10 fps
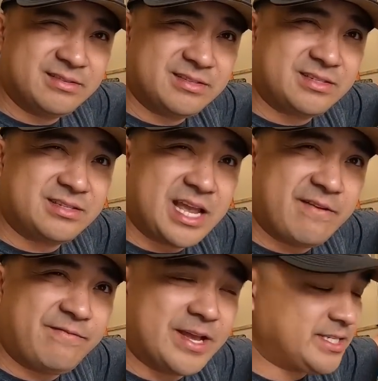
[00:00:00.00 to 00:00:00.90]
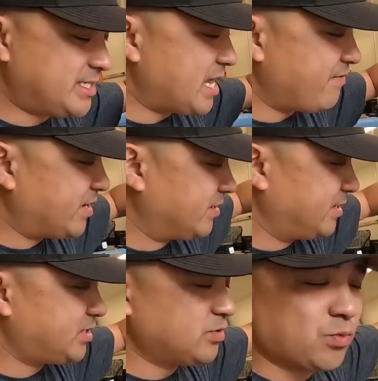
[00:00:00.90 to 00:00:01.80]
FS7.
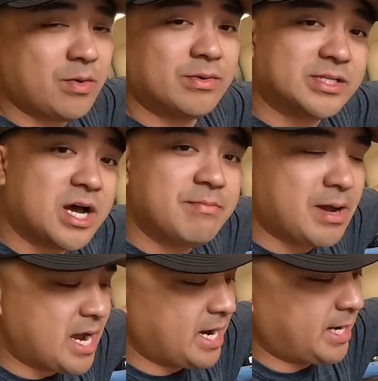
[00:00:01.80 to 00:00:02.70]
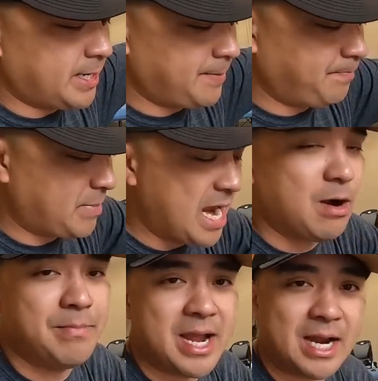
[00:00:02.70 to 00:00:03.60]
This is what was on my my
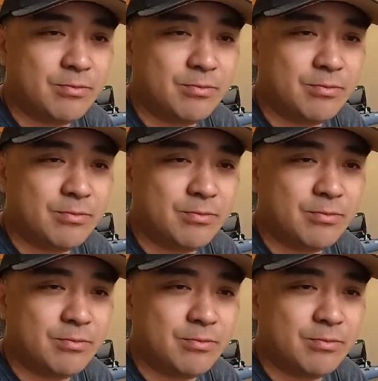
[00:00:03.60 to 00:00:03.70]
Outback.